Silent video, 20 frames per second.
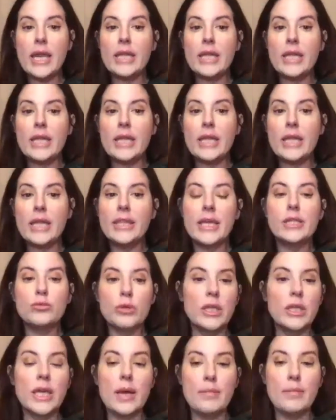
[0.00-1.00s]
And I think
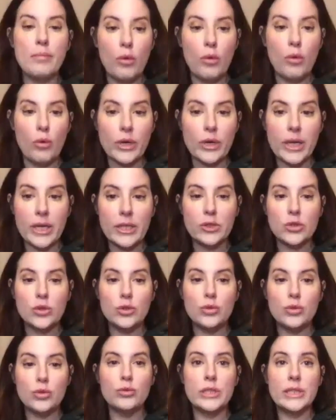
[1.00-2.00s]
it's really
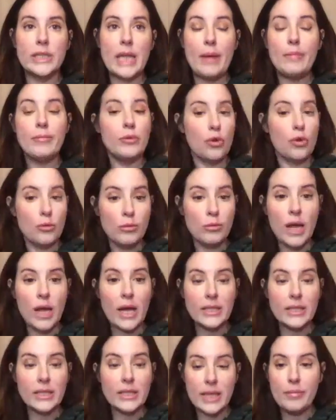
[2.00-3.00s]
important to stop
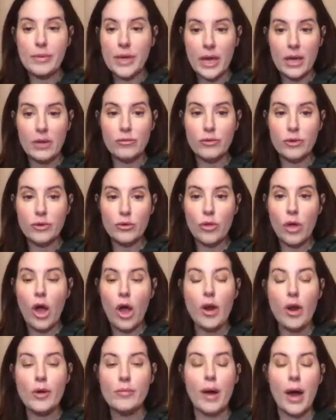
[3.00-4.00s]
normalizing that
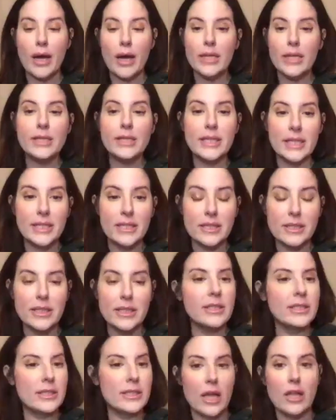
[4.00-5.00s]
behavior. Our bodies and
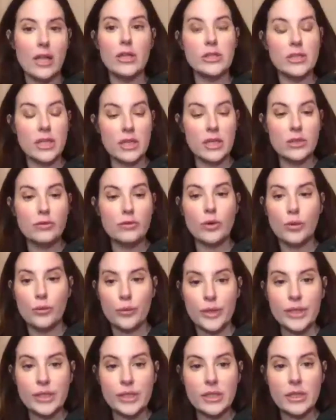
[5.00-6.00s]
instincts tell us things
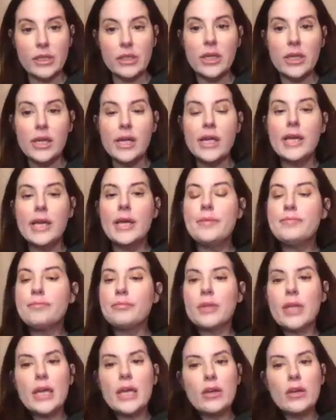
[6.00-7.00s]
for a reason.
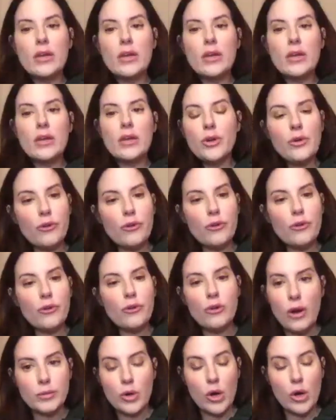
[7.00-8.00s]
And if we don't feel
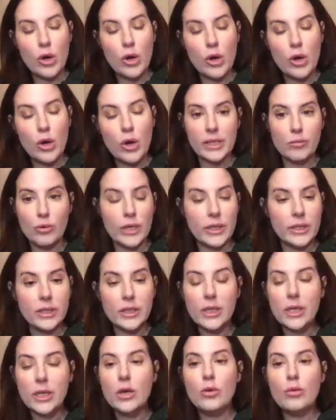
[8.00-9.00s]
comfortable hugging
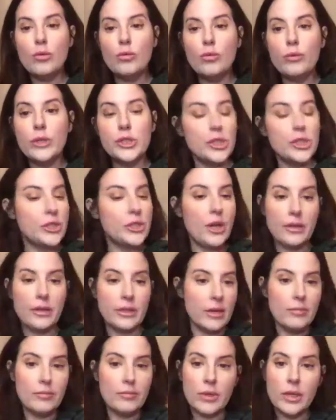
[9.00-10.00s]
someone, we
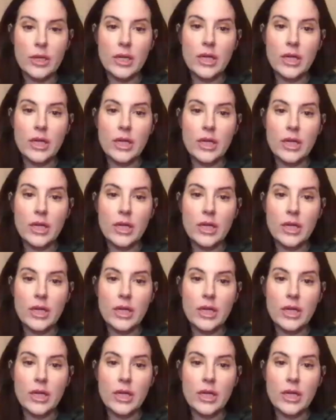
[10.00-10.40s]
shouldn't hug them.